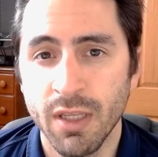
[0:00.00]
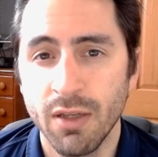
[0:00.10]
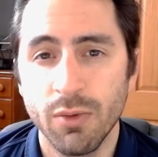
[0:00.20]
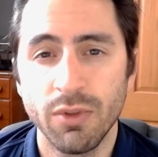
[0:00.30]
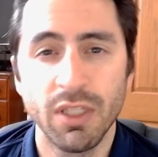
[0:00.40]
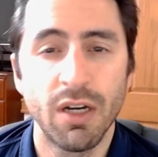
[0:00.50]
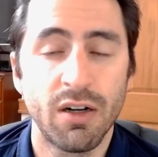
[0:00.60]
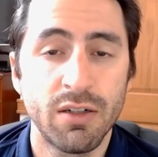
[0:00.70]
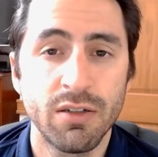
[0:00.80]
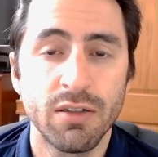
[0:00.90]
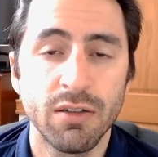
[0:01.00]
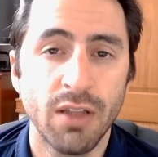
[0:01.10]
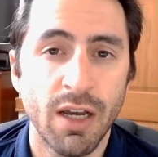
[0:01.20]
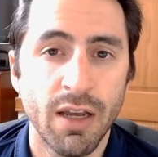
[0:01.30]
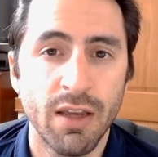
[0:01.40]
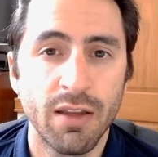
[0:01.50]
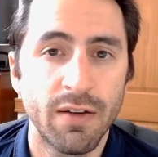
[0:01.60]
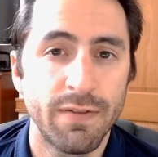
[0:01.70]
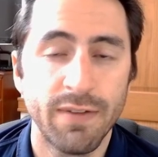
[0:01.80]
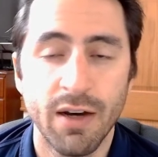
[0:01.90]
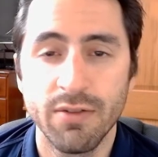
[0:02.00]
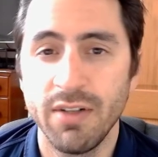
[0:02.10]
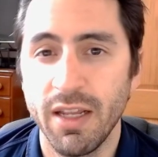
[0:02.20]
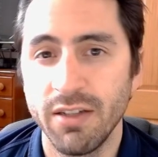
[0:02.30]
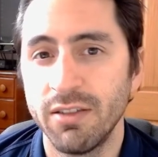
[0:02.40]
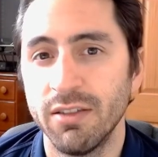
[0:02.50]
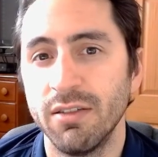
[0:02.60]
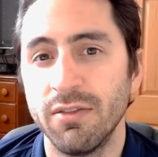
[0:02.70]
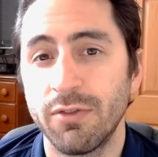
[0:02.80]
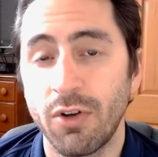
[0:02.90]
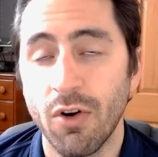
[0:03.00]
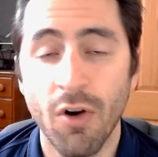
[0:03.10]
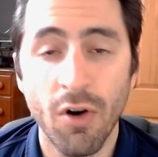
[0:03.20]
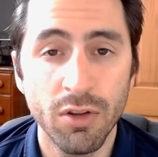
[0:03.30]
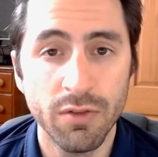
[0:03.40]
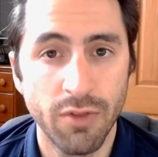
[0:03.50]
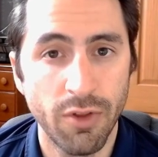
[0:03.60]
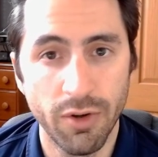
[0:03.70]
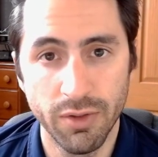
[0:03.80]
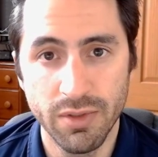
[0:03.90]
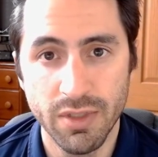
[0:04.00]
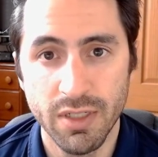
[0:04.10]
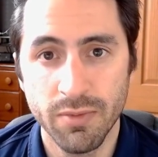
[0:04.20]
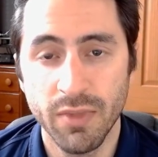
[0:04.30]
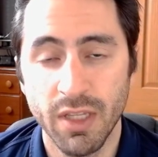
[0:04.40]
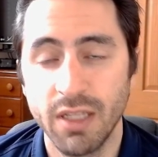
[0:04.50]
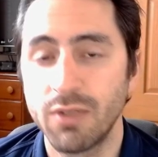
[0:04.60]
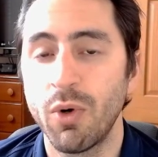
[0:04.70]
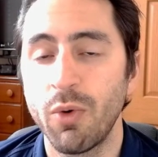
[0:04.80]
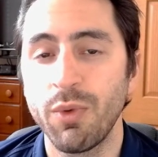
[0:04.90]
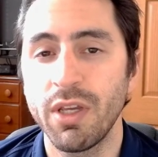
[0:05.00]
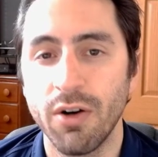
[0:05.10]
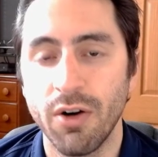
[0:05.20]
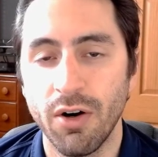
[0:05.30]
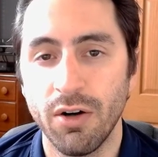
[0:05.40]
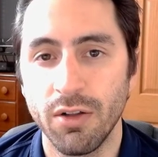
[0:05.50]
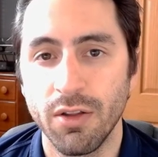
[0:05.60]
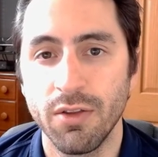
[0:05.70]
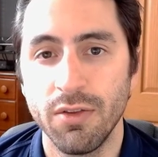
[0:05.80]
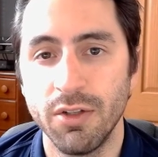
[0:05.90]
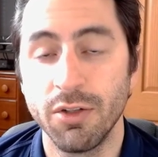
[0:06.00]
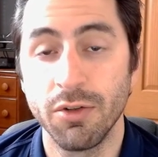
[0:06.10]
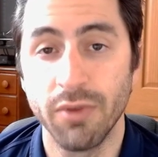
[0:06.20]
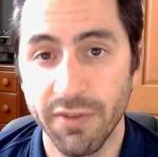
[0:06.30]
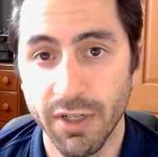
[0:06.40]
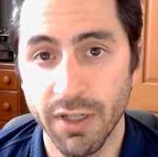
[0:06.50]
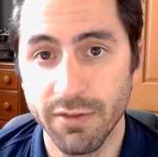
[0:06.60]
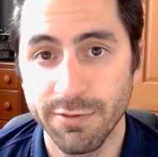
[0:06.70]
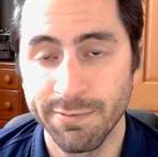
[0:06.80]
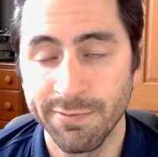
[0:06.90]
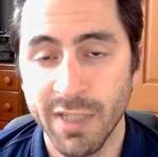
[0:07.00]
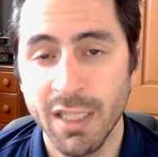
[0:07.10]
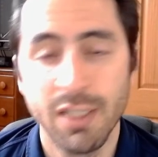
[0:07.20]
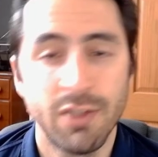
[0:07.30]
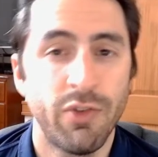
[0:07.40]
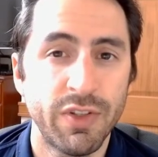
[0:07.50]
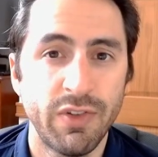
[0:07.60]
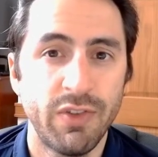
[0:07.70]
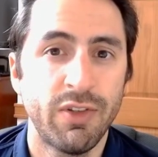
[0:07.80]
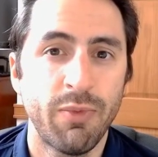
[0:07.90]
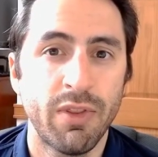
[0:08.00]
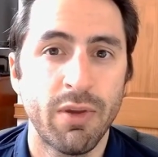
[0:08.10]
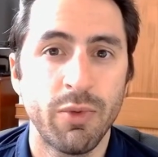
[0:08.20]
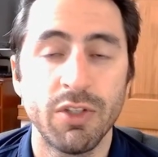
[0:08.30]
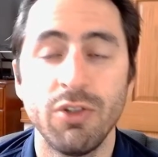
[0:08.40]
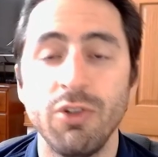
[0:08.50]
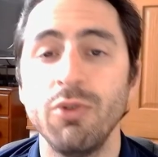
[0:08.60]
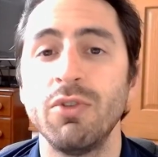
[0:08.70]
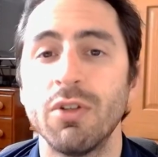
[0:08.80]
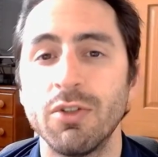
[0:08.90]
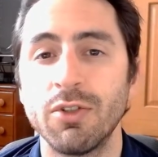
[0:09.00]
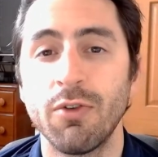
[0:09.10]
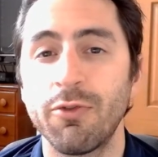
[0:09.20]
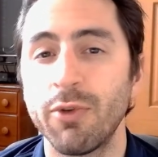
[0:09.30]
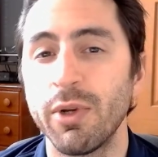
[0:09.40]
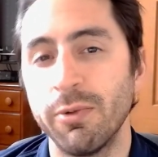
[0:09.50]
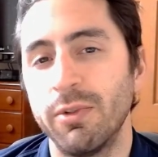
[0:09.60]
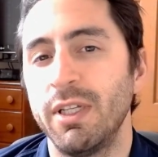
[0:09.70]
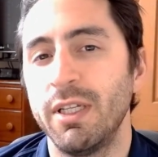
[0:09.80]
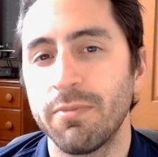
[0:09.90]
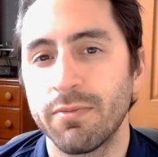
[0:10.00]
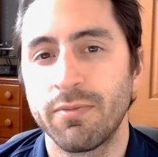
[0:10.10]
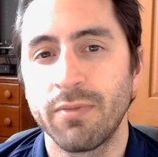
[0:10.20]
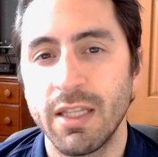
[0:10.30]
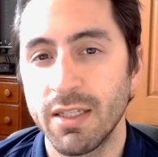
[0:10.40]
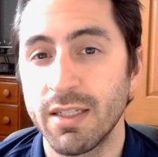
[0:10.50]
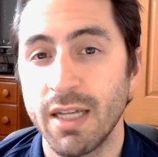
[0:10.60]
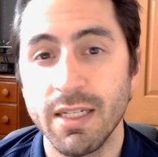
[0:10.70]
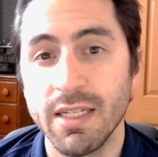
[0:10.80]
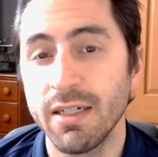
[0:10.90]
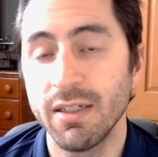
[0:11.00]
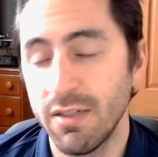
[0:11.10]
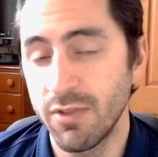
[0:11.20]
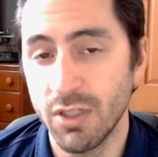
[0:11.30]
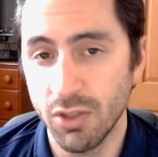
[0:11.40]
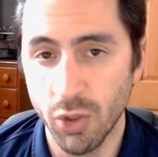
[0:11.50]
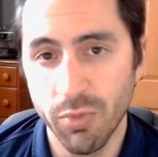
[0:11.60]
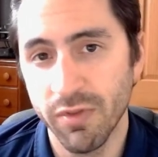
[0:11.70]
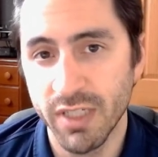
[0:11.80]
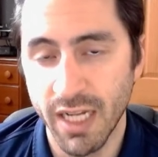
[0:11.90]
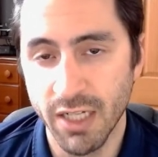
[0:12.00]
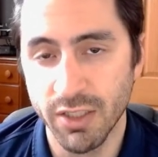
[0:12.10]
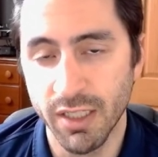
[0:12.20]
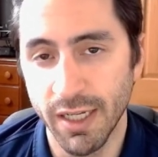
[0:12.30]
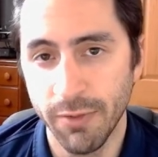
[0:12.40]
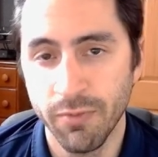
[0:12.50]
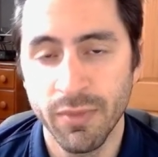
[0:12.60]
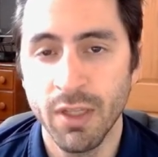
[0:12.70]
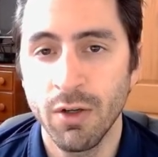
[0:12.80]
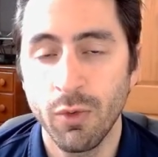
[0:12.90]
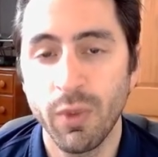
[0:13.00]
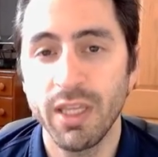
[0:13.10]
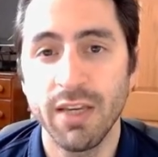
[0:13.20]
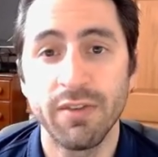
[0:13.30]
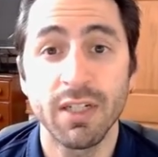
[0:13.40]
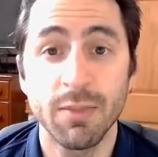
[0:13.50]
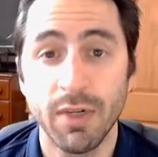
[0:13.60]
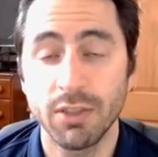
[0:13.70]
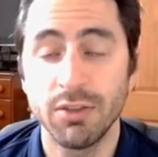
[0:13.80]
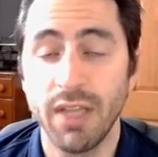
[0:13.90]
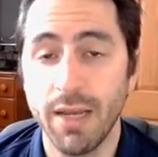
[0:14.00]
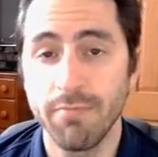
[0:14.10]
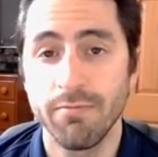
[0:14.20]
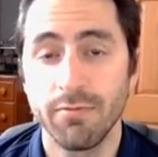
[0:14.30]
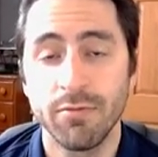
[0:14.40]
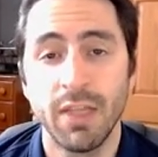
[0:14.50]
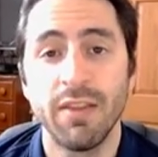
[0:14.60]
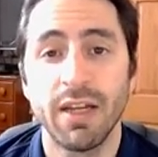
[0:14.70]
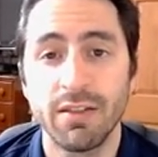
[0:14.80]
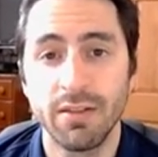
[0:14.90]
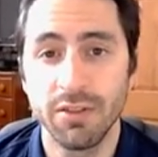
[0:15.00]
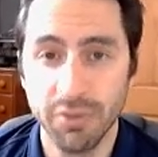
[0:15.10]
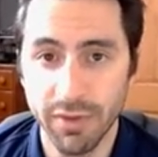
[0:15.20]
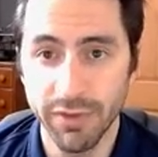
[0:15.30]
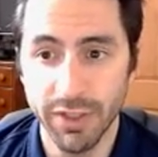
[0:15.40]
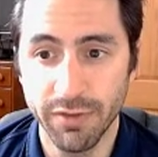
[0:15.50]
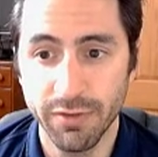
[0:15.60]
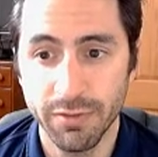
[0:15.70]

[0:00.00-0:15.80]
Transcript: Well, the underlying foundation for all of those is what we call the derivative. So this is something that we just use so frequently, this idea of slope of a tangent line. We give it a special name, and that's the derivative.